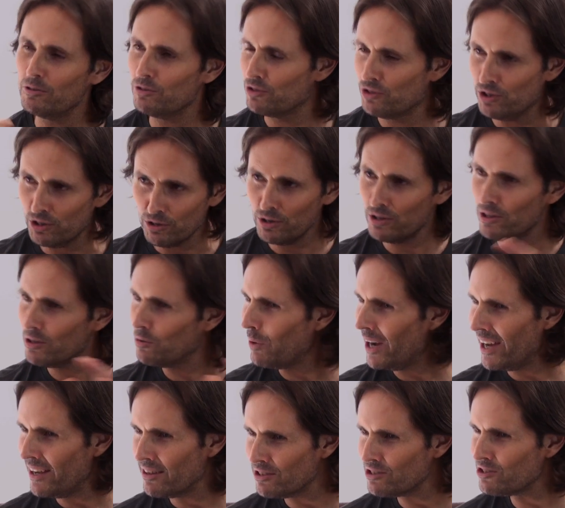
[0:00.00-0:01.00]
due to the
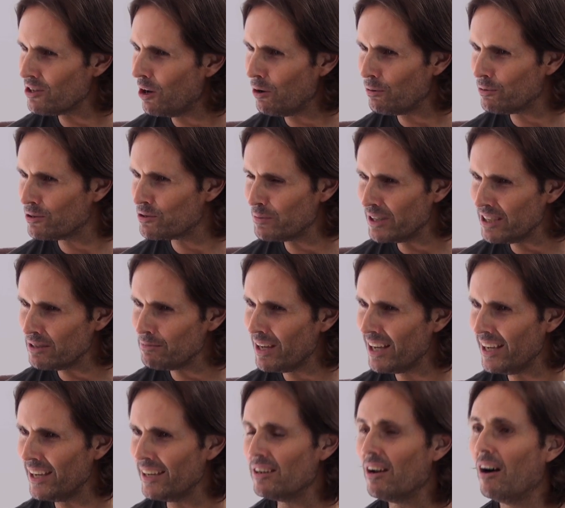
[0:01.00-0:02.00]
way the soul has been
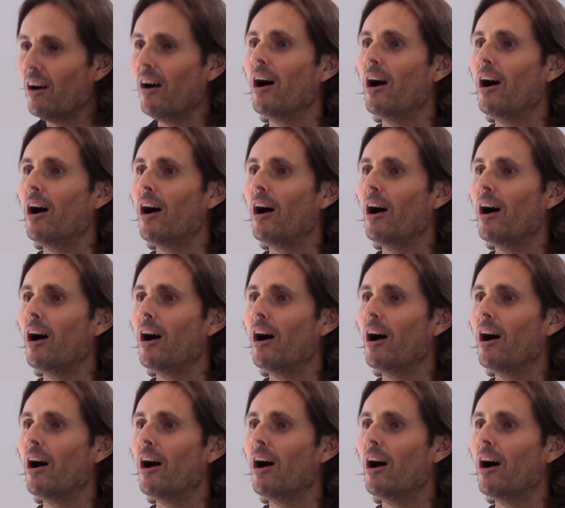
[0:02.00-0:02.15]
made,